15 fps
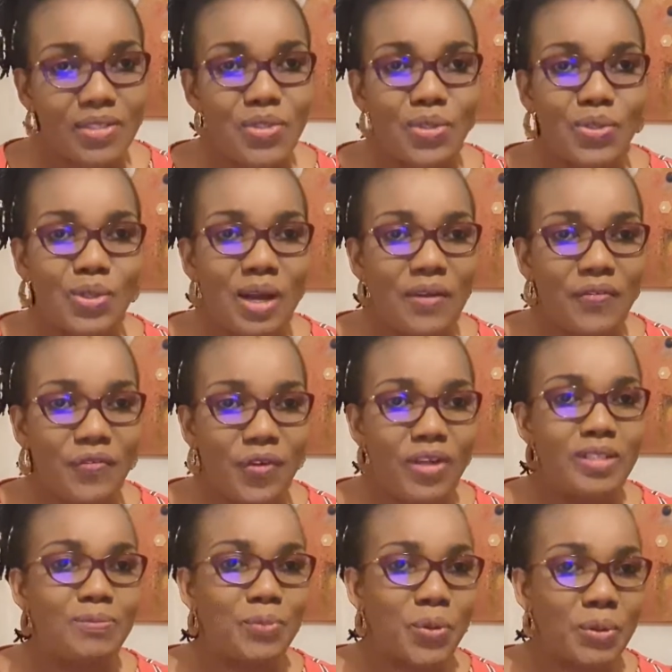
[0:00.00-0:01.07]
so to
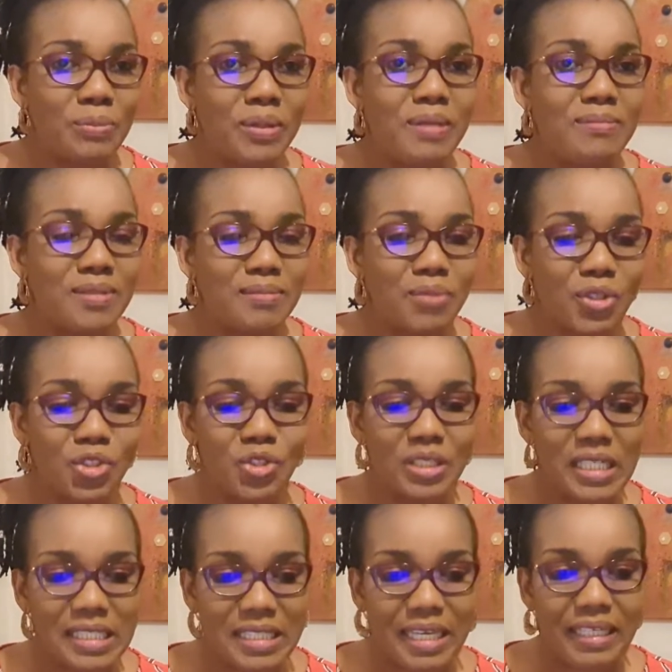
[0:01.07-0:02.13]
avoid problems much
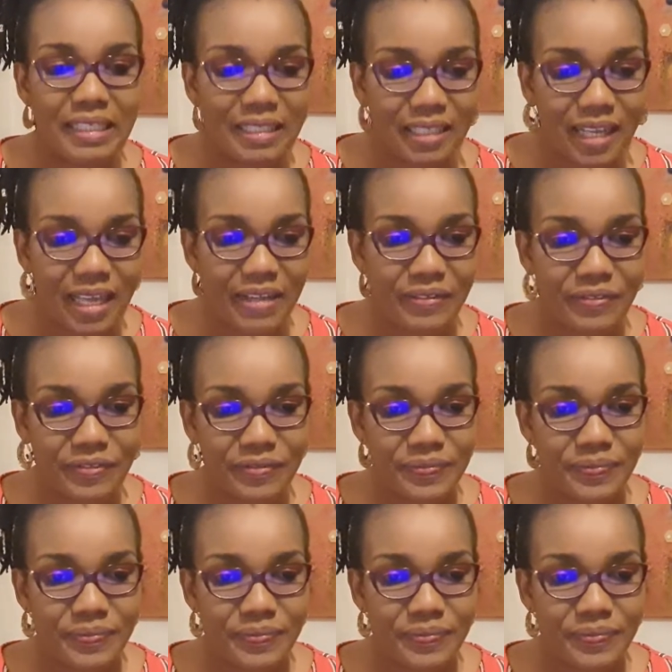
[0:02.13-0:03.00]
later in life.